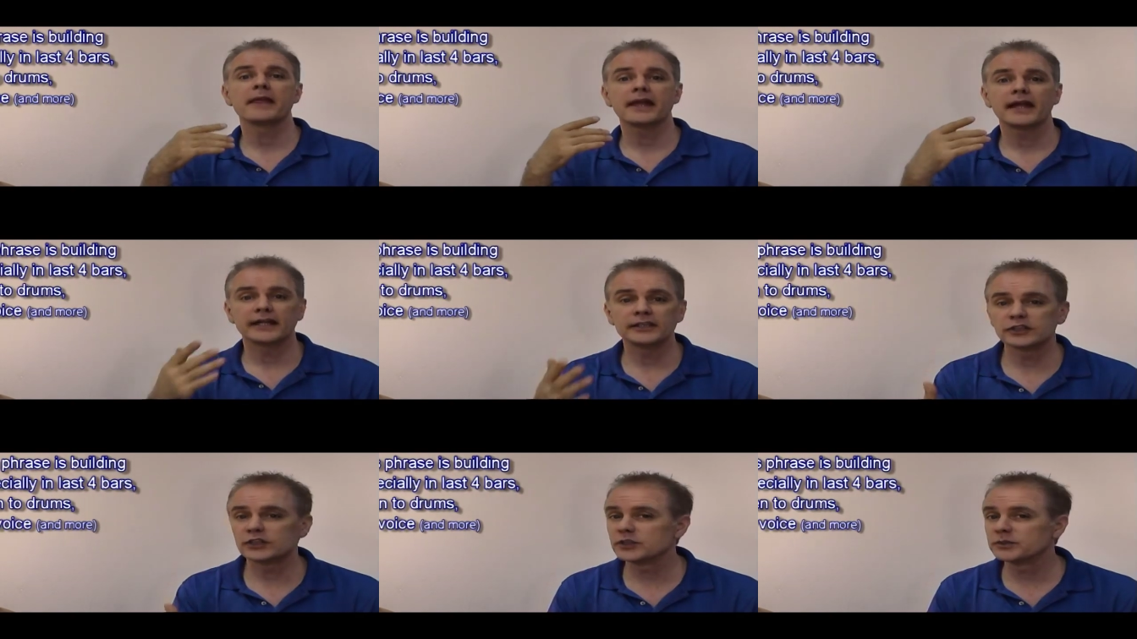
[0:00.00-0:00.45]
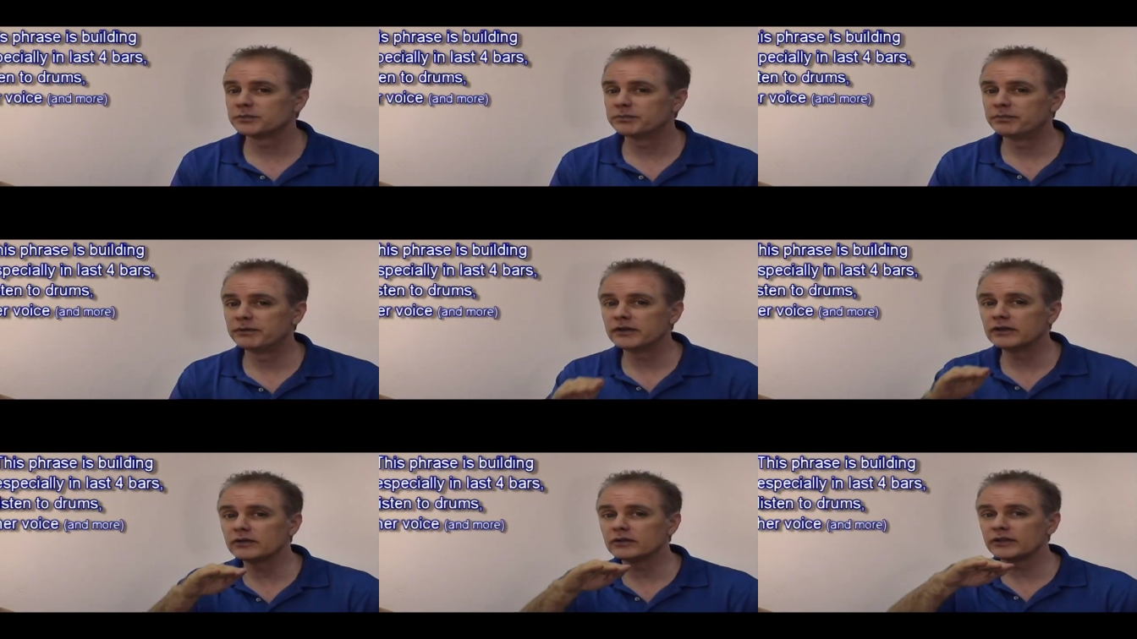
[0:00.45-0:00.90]
and she's
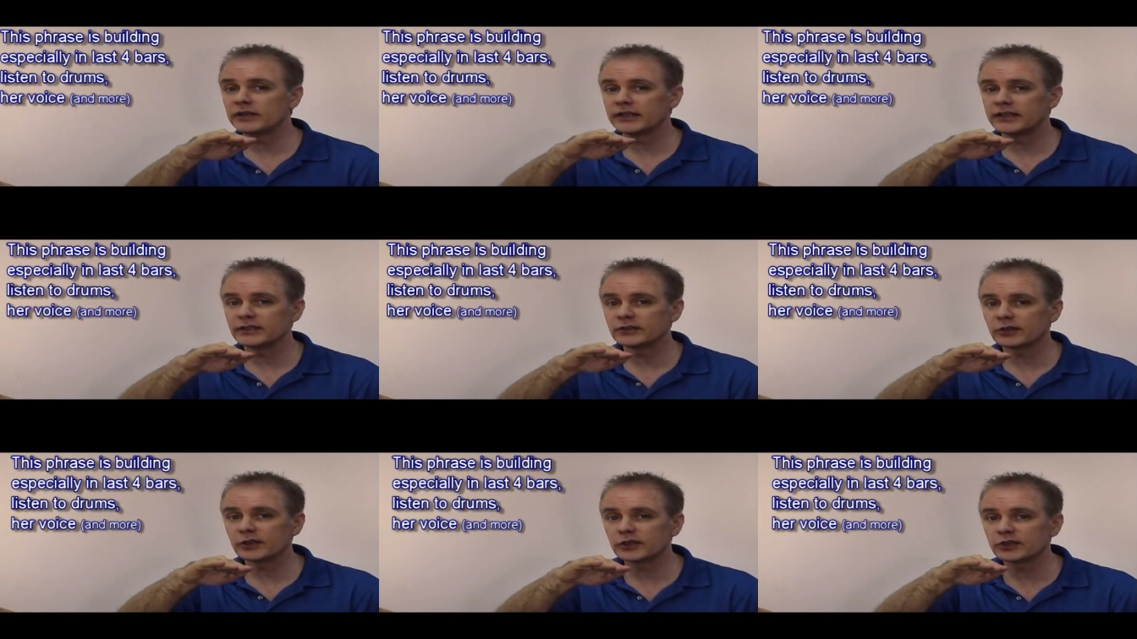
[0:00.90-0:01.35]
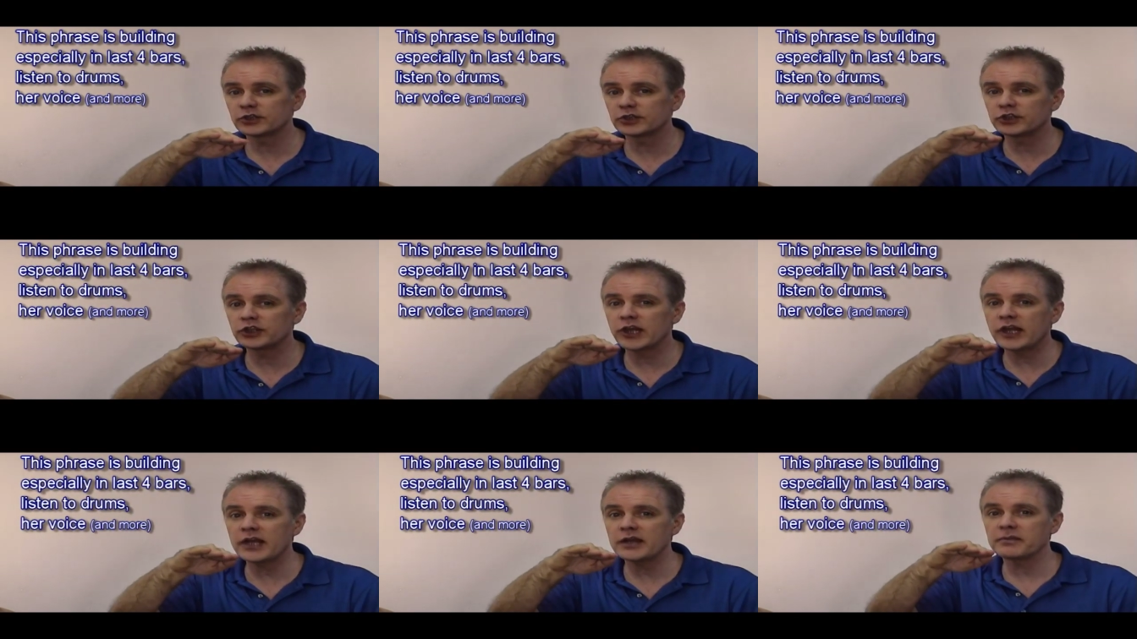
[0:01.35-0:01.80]
building. So the
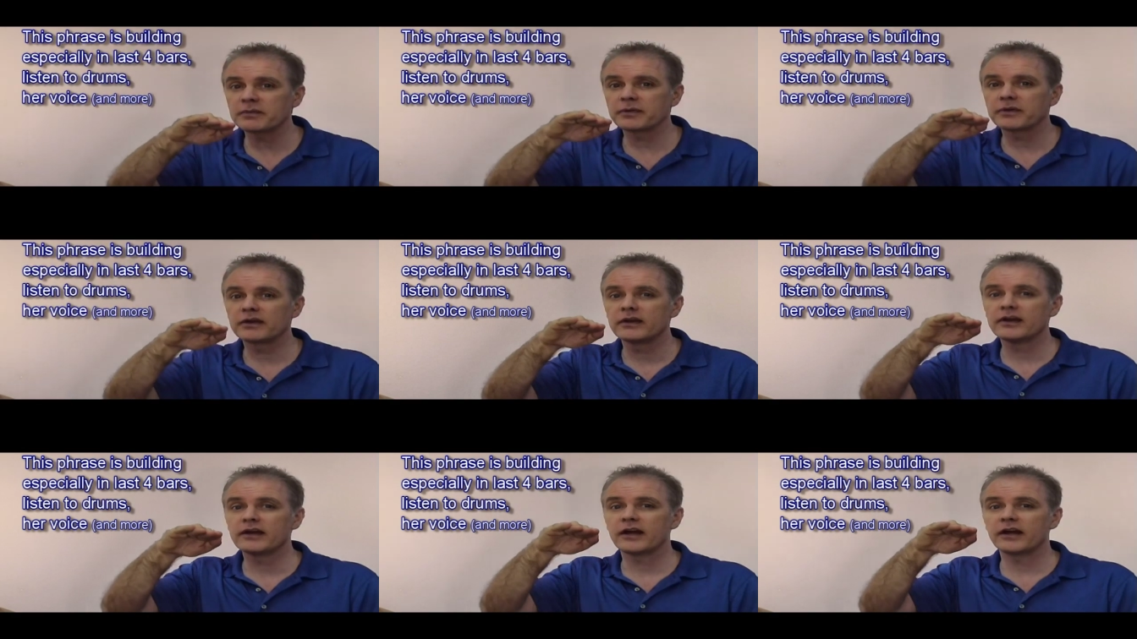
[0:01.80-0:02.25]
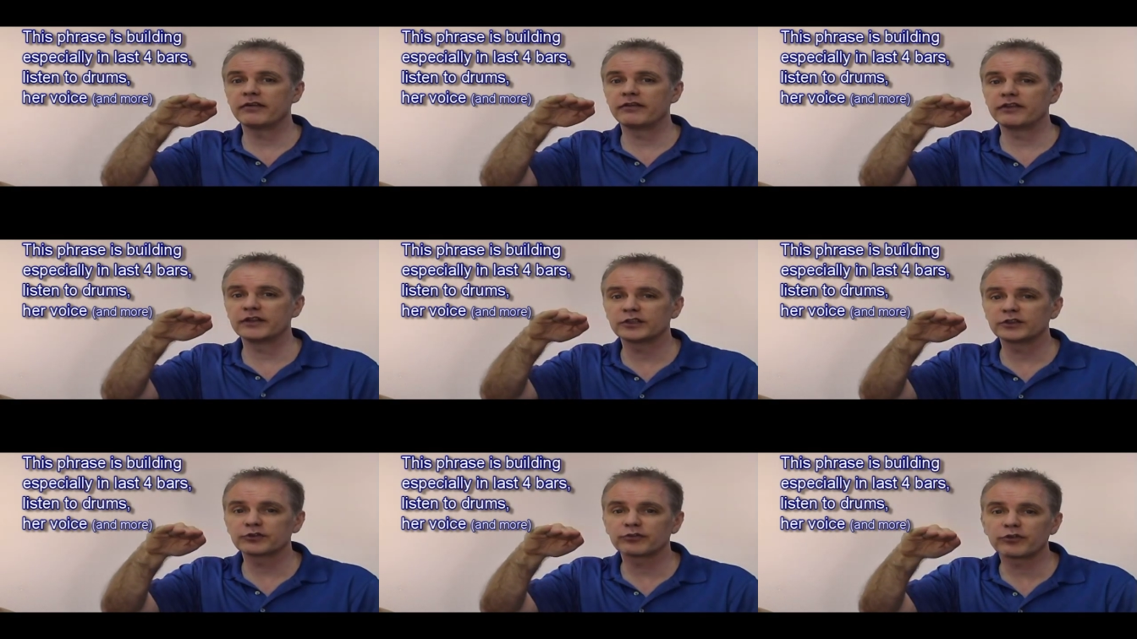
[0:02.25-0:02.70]
shape of
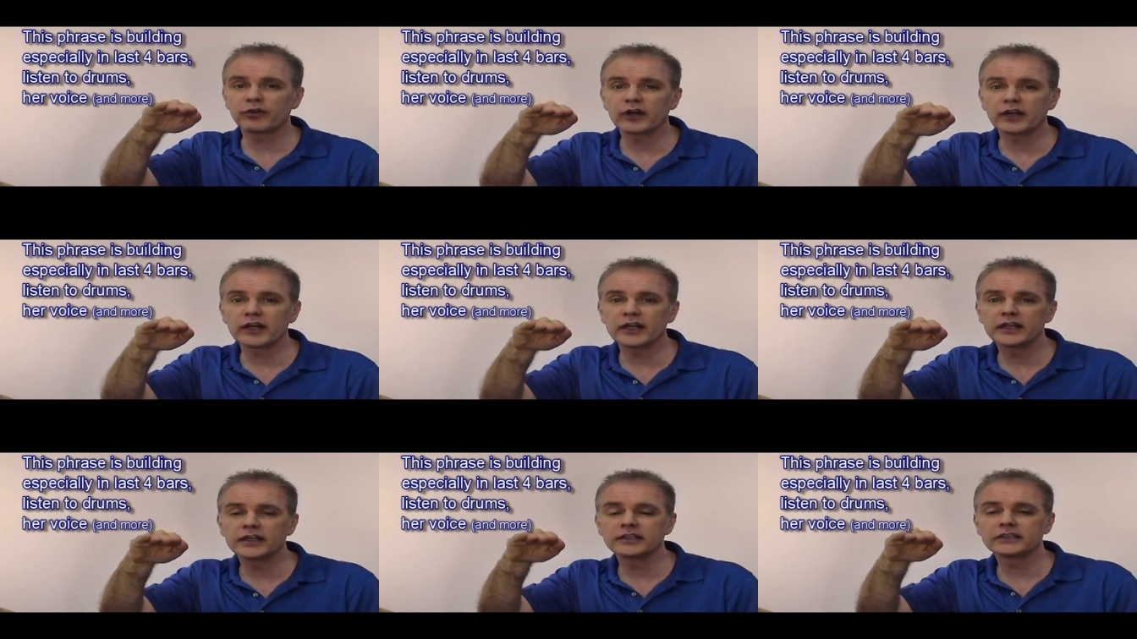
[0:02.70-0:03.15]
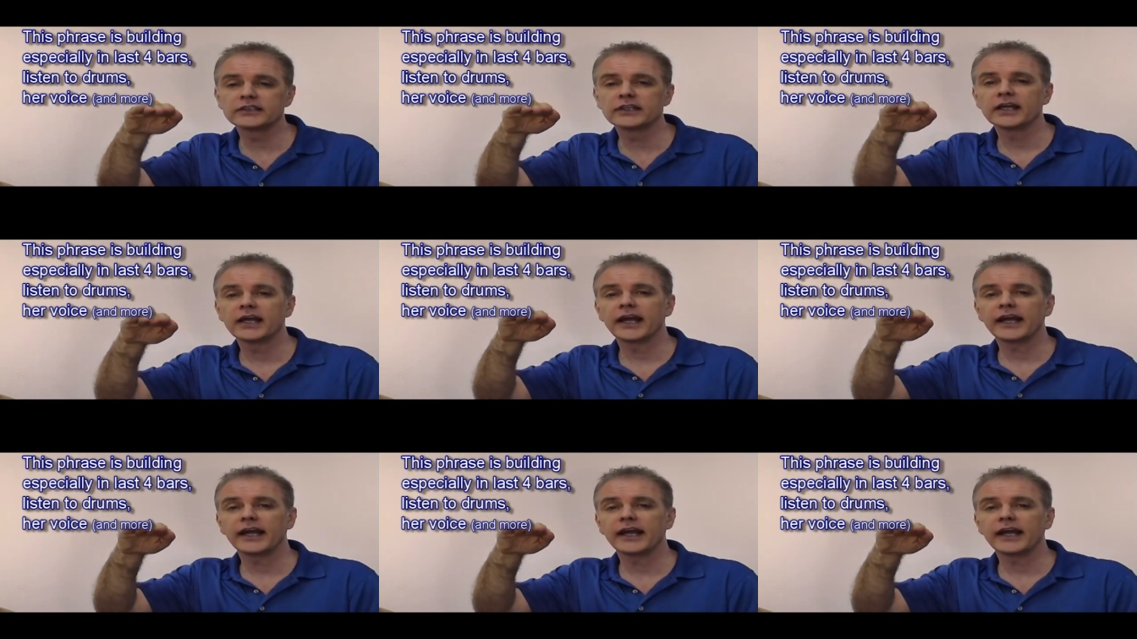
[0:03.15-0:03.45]
this phrase,